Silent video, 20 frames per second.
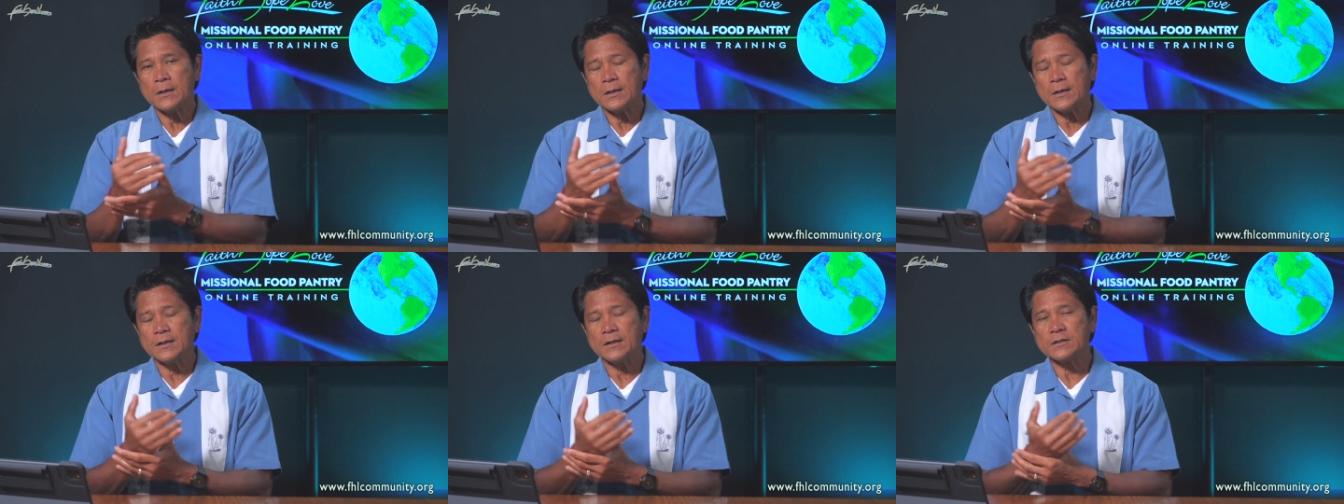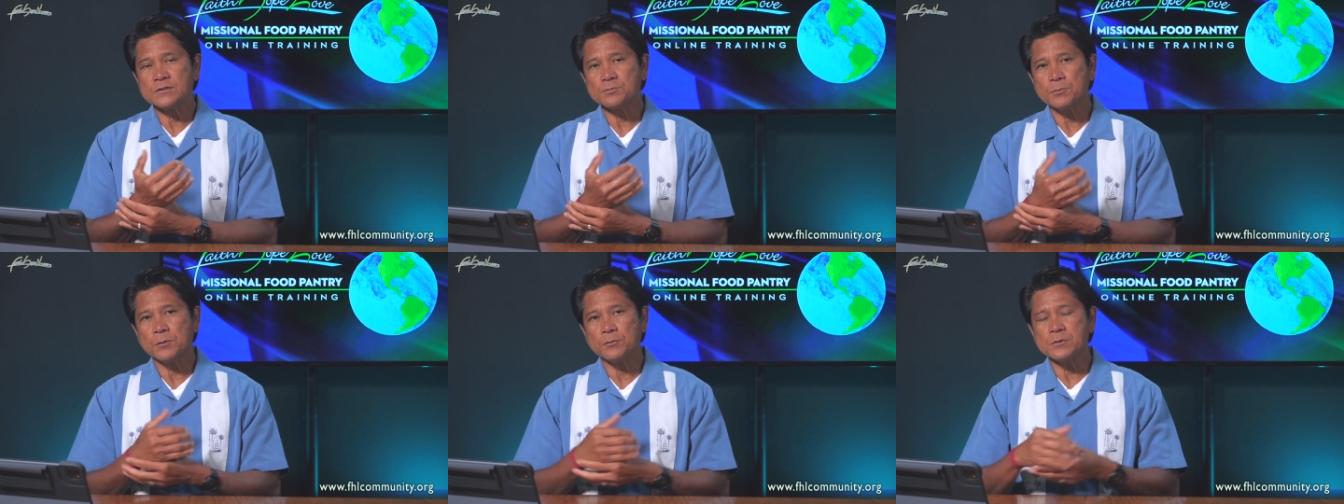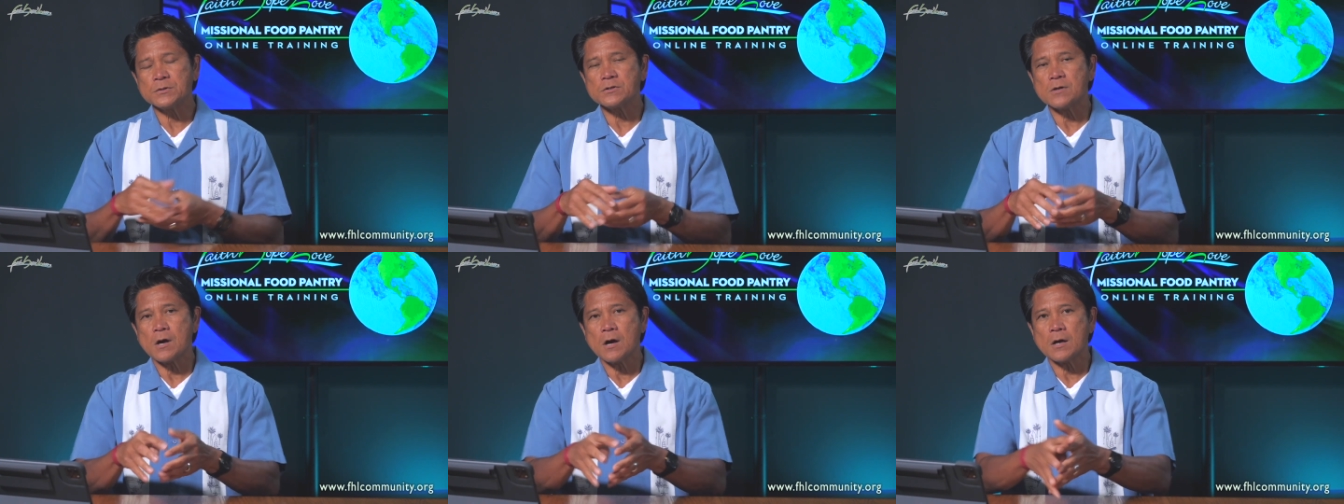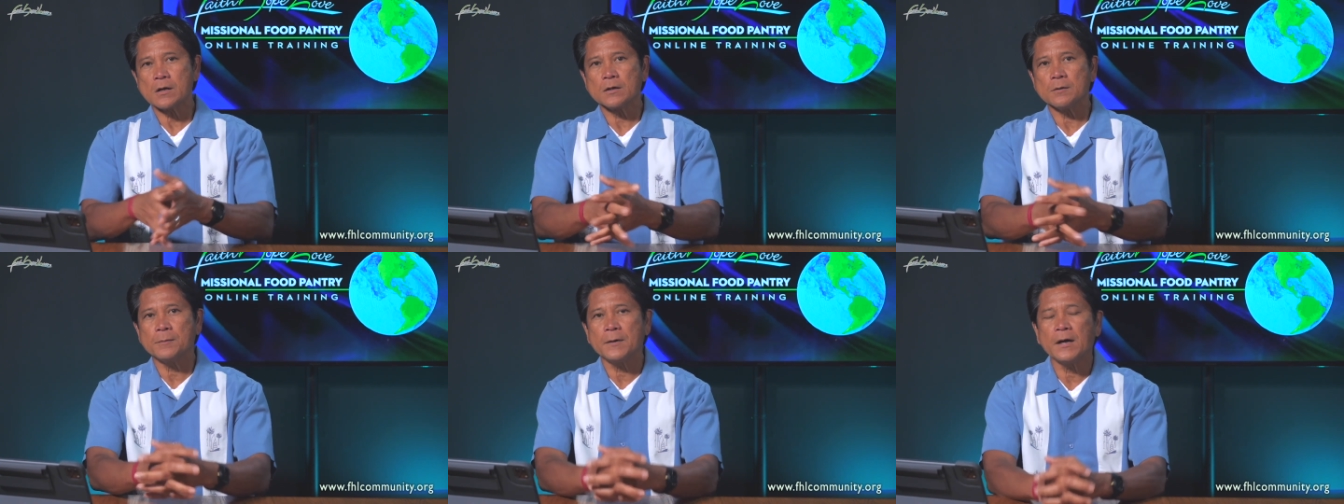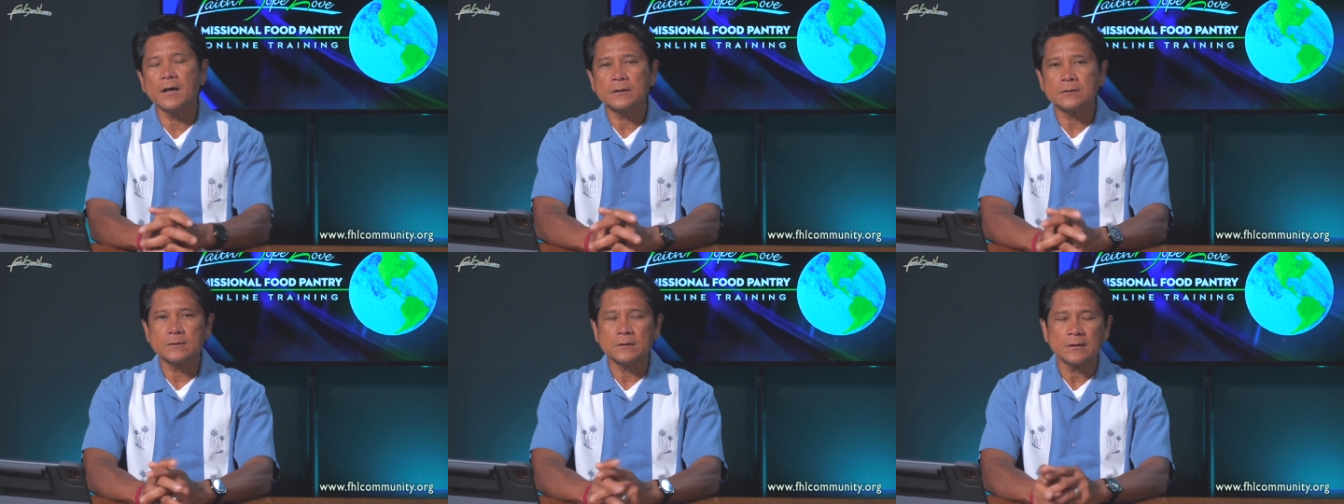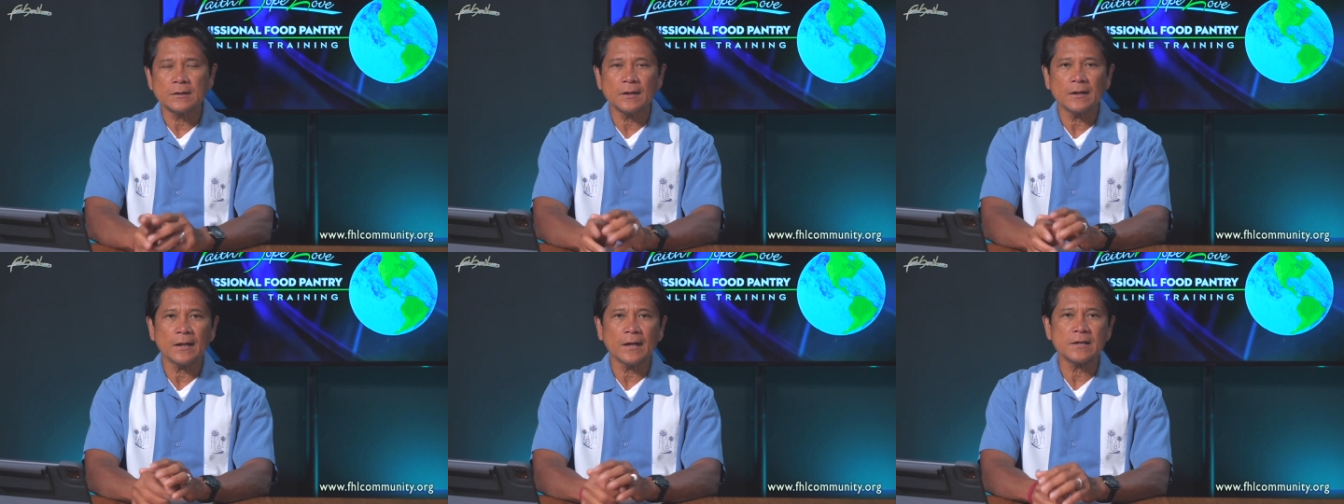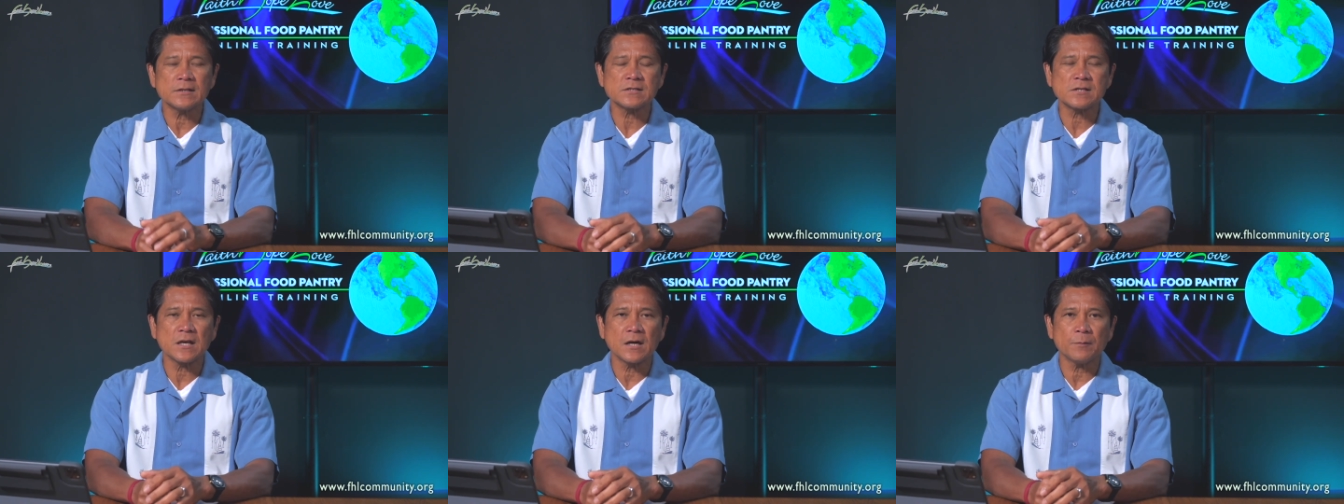And that's what we talk about in the
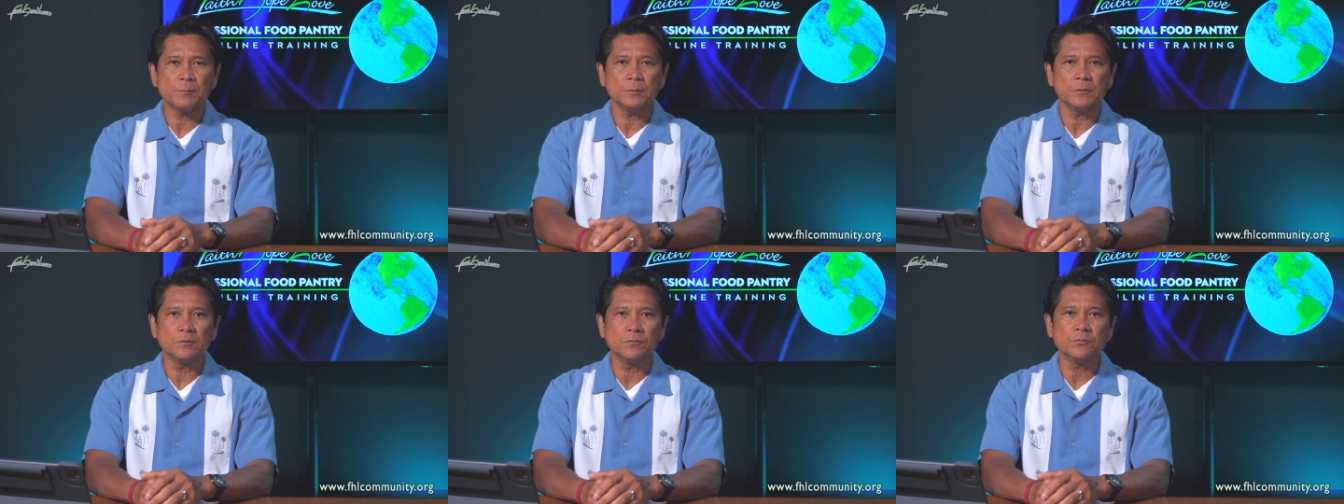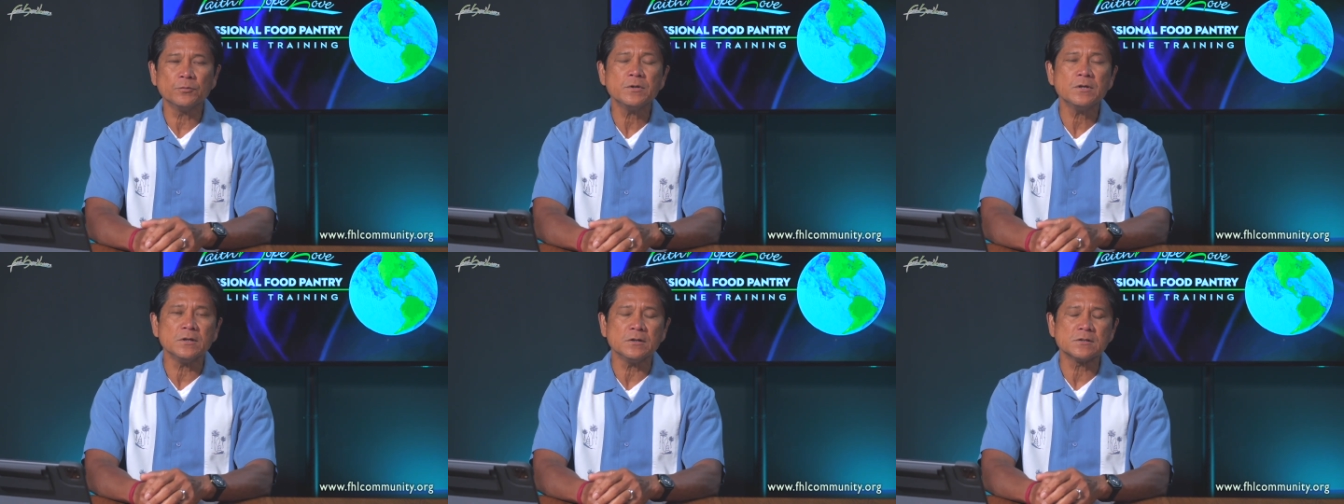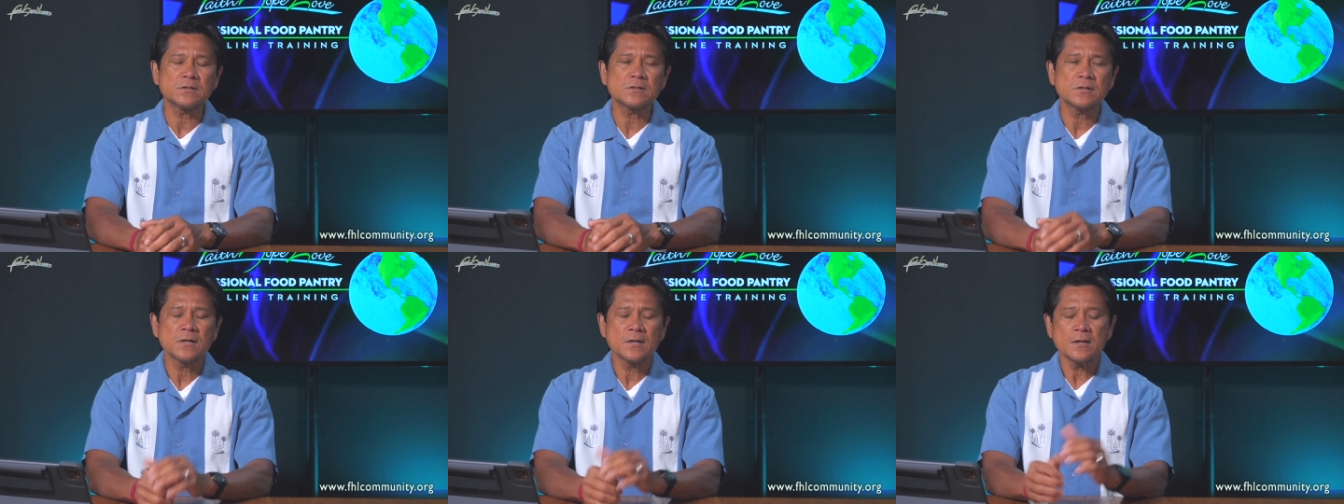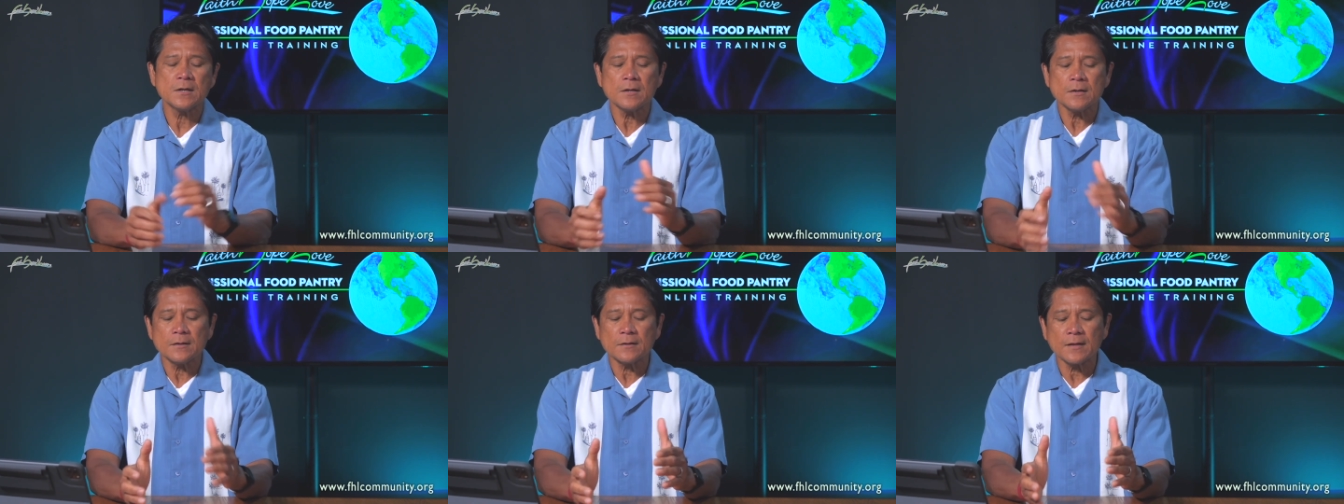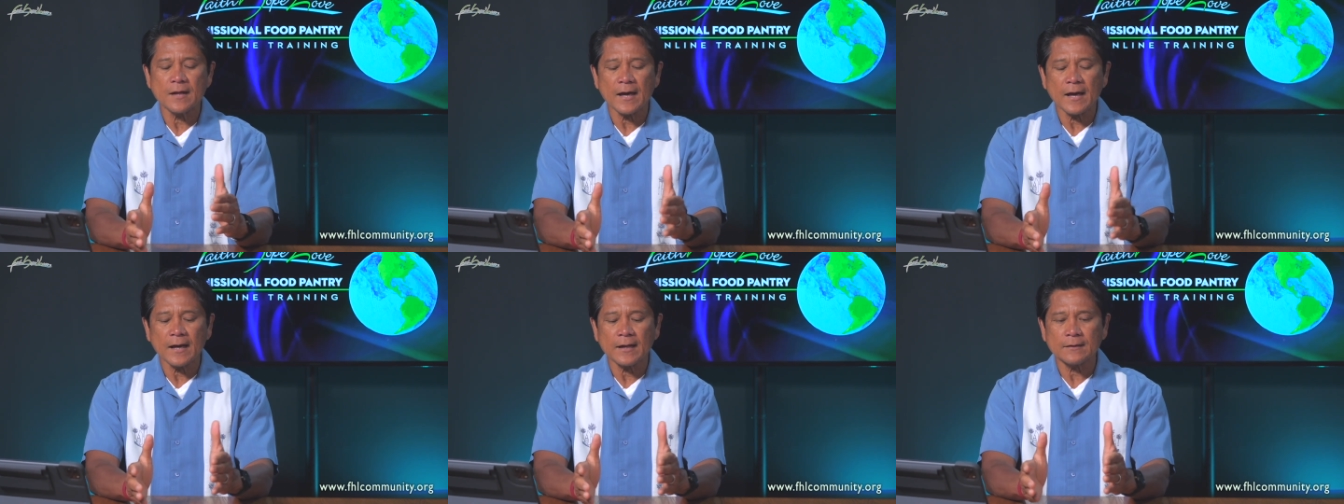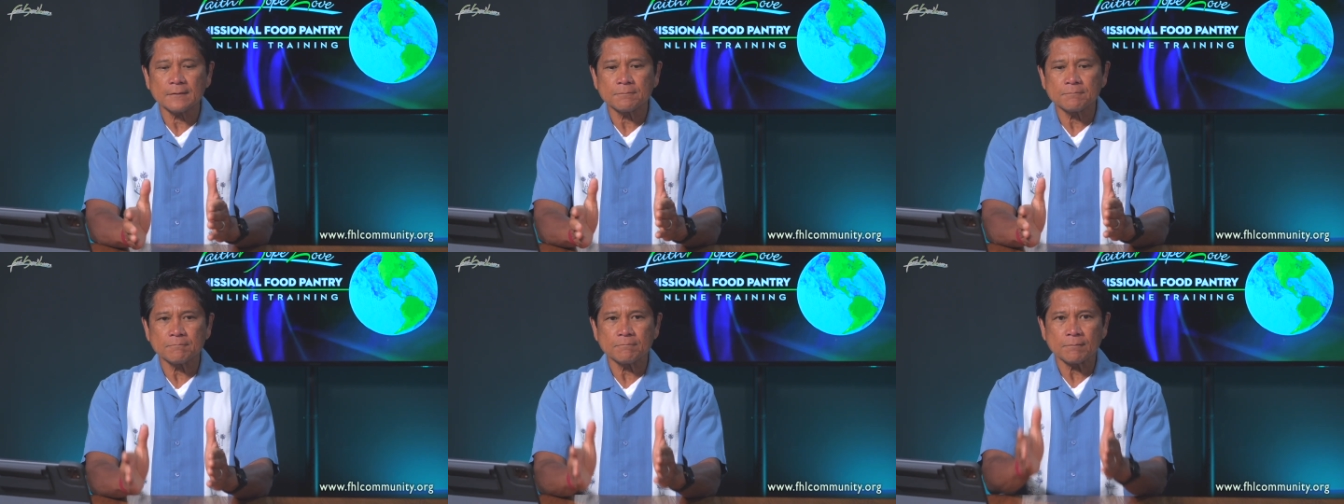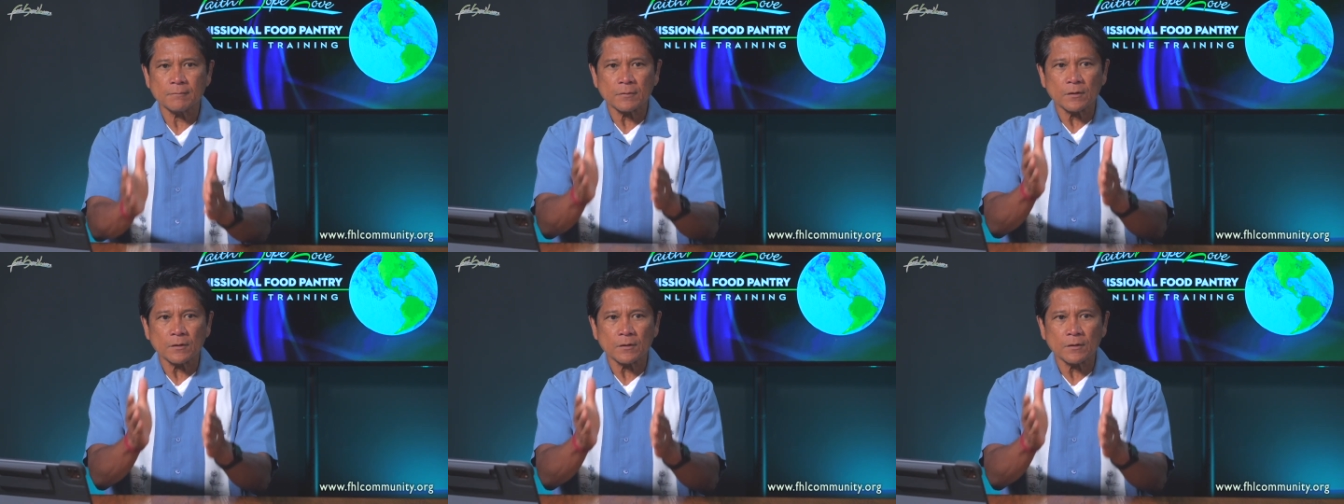last couple of weeks, that